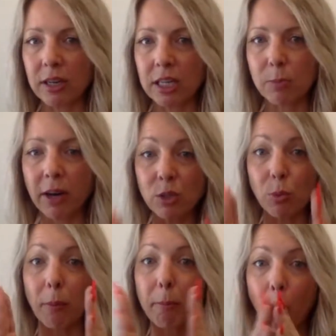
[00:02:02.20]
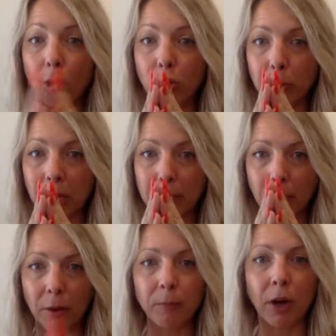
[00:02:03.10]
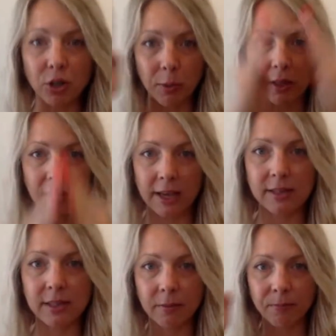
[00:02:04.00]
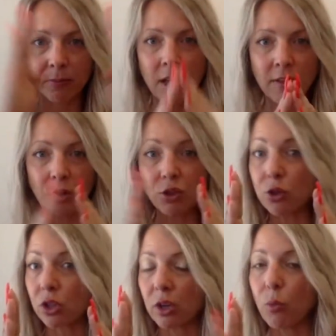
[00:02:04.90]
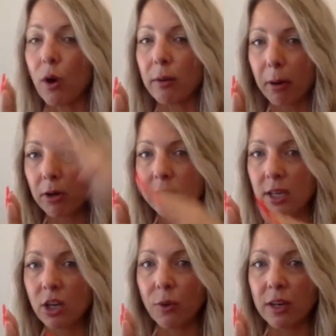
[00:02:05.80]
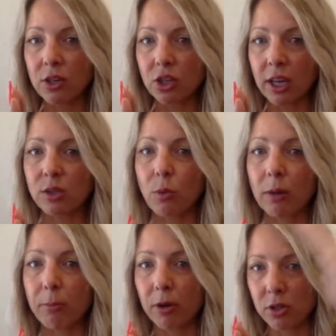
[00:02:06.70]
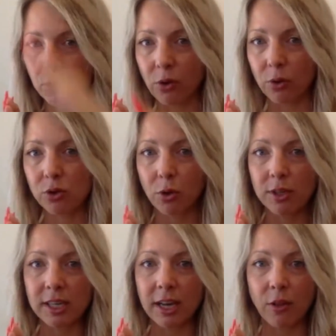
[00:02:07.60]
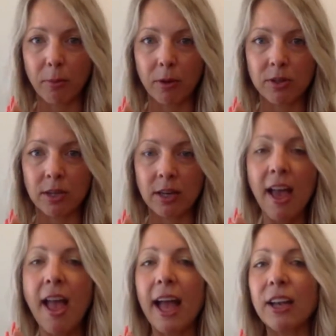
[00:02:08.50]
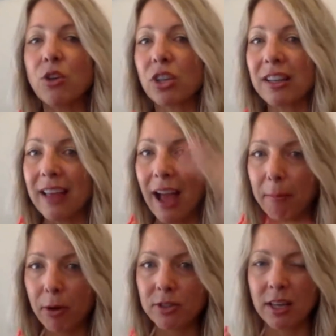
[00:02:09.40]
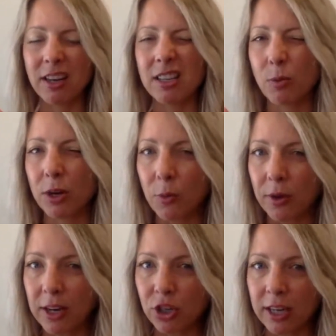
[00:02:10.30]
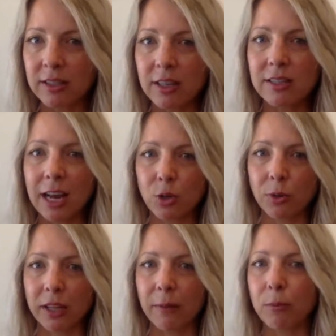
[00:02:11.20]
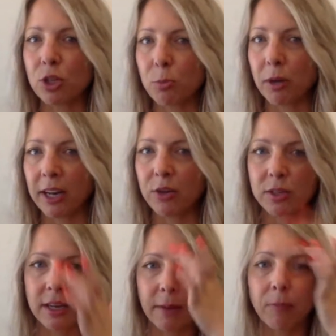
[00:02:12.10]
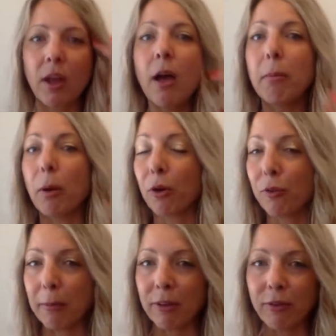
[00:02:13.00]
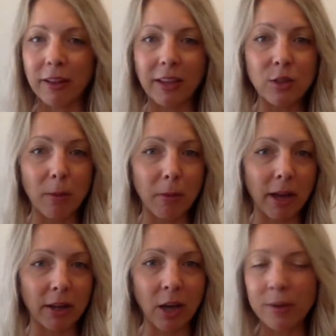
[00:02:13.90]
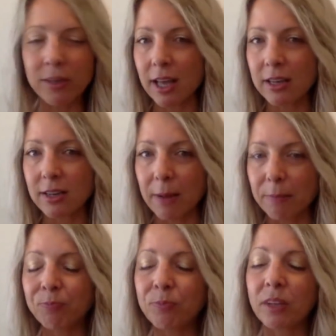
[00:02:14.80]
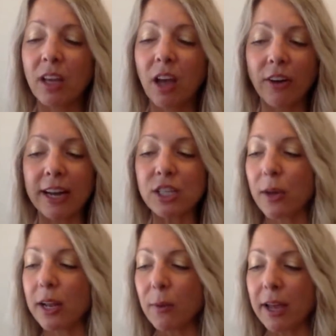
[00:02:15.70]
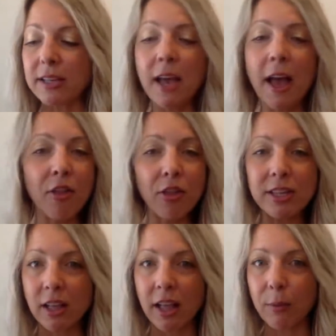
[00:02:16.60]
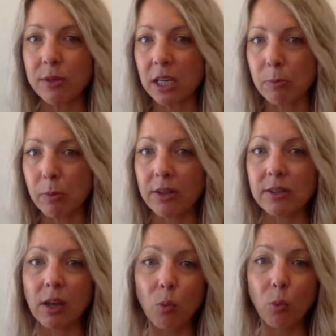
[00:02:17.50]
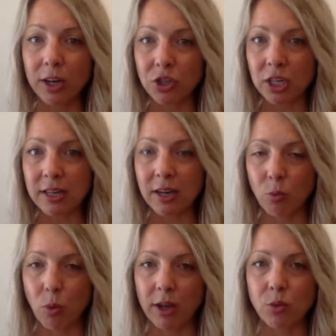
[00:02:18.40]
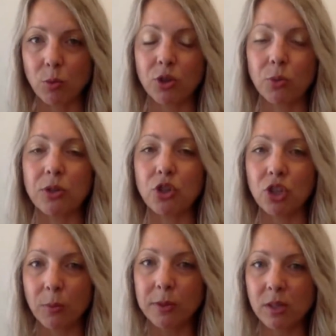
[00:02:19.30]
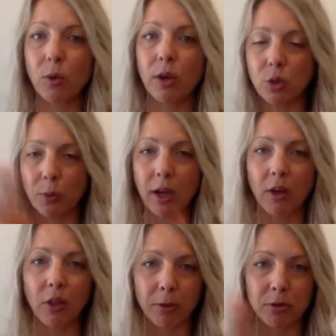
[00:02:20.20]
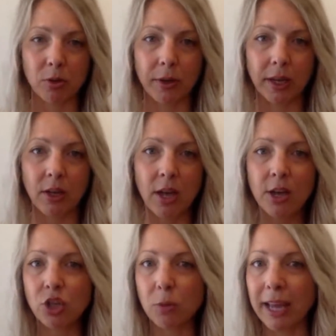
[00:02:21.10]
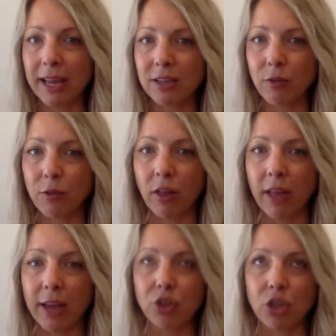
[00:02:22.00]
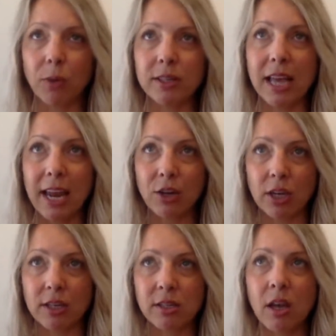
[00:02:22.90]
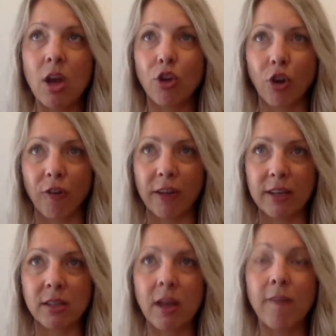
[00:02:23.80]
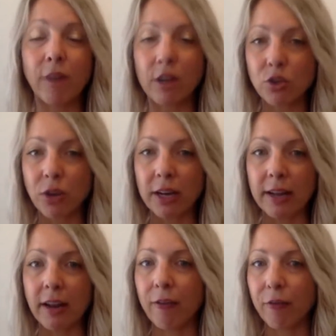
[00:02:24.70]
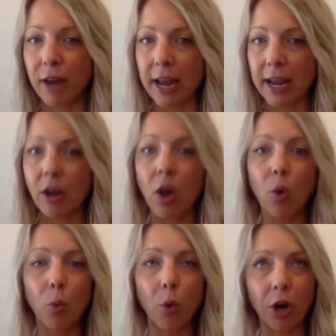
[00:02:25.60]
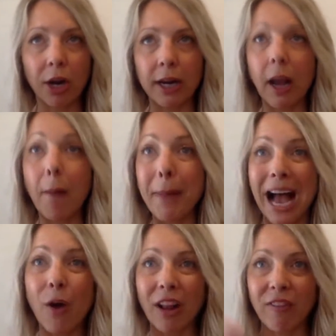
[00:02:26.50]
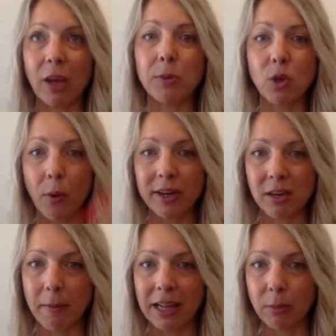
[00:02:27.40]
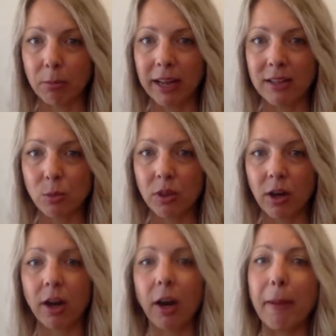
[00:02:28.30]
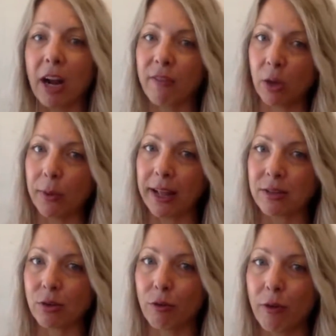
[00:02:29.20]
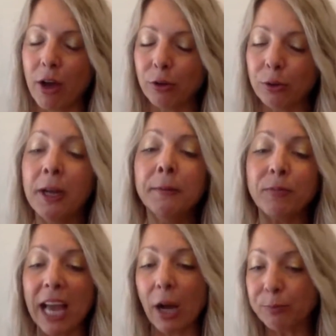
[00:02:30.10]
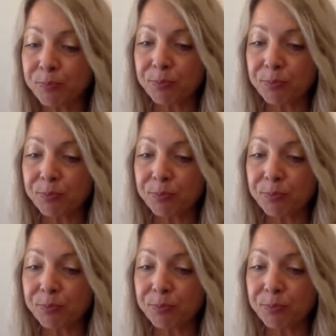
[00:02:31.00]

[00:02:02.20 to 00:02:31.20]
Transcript: experience where both people are doing this. There's usually one person who initiates, one person who goes towards the other person, and usually that person is the one who initiates sexually, which is pretty interesting. But we're family friendly, so I'm not going to go into that today. All right, so anyways, this client was experiencing what she didn't want, which was she was the one doing all the pursuing. She began to feel like she was anxious, nervous, frustrated, afraid, worried about if he was going to make the plans with her, about if he would answer the phone. Now,